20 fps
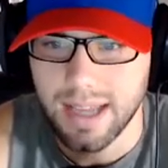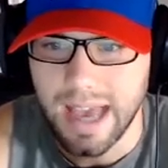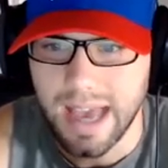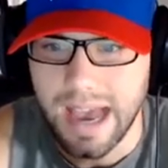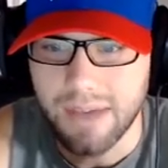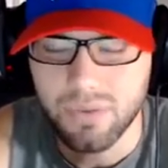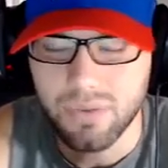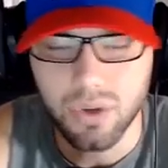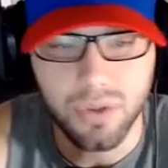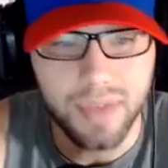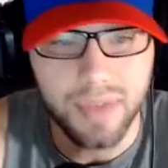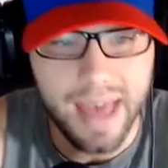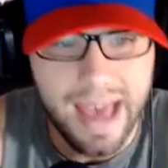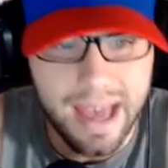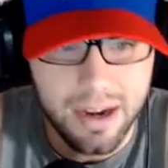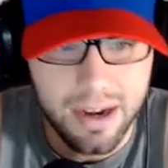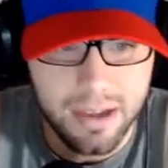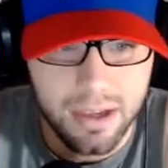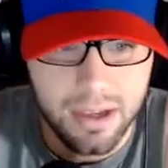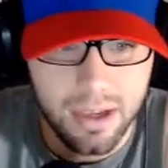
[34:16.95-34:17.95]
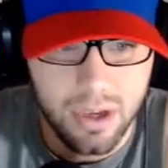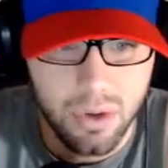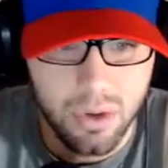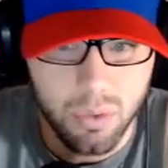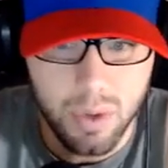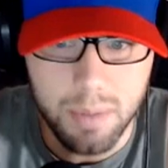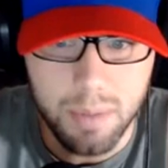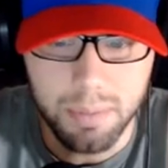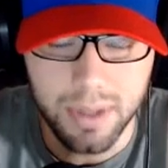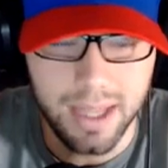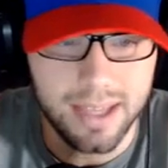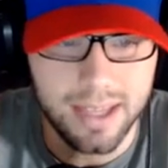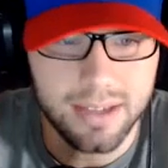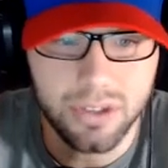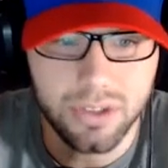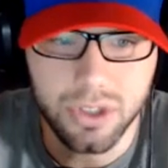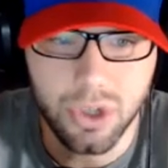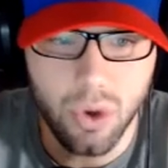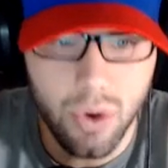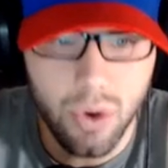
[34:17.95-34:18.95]
after that, we play
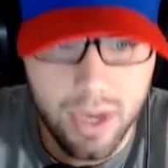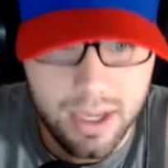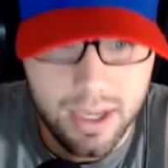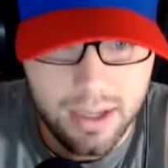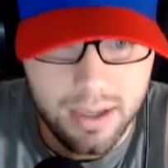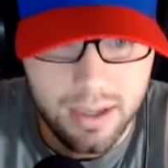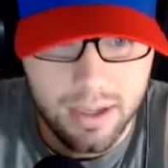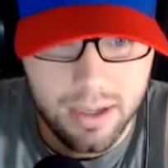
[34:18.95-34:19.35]
Illinois,